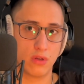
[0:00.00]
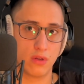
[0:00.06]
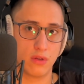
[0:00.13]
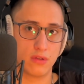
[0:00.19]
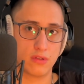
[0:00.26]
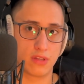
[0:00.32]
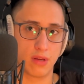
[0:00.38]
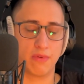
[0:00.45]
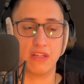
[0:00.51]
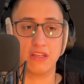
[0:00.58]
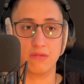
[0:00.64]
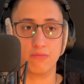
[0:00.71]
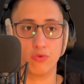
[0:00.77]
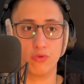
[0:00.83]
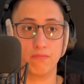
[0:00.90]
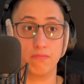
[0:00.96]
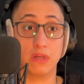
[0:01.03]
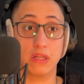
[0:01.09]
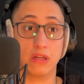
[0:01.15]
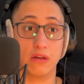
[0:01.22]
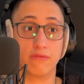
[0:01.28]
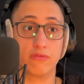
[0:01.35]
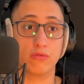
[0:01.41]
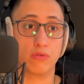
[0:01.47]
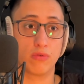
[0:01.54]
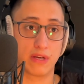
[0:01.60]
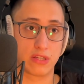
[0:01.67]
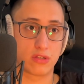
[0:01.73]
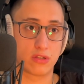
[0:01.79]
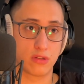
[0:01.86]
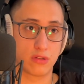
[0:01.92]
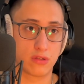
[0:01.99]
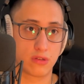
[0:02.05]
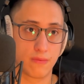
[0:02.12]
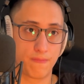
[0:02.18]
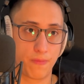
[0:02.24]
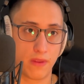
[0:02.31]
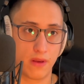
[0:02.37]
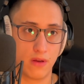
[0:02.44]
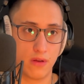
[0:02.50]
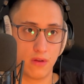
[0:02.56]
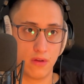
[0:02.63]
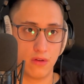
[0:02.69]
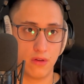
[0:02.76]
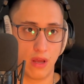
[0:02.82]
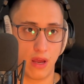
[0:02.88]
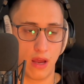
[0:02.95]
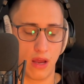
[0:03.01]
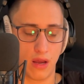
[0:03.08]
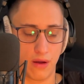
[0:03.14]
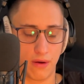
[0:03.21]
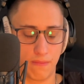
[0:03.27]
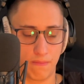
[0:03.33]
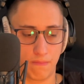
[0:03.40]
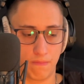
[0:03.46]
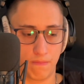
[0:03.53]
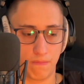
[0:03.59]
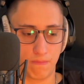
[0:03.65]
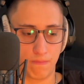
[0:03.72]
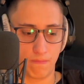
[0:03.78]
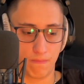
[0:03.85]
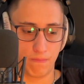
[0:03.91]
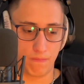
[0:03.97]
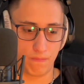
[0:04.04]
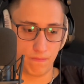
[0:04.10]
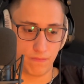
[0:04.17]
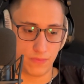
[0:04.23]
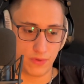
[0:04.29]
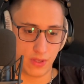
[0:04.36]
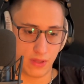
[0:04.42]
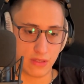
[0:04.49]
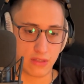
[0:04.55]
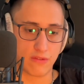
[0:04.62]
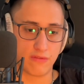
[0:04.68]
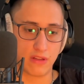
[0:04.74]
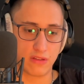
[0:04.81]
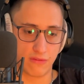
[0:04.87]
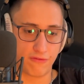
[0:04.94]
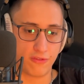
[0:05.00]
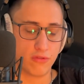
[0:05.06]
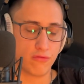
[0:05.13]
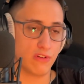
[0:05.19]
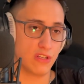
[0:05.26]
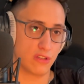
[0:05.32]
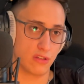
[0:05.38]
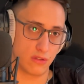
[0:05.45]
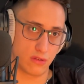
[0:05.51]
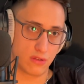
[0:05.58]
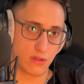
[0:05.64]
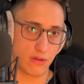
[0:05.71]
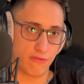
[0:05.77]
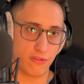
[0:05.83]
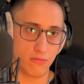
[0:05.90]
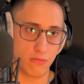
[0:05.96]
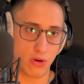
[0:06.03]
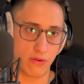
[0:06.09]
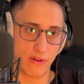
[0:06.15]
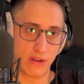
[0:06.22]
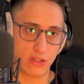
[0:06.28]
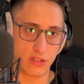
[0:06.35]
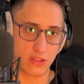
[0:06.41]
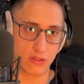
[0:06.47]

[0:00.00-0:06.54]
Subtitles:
some of these more meaningful questions. So there's a few reasons and a few motivations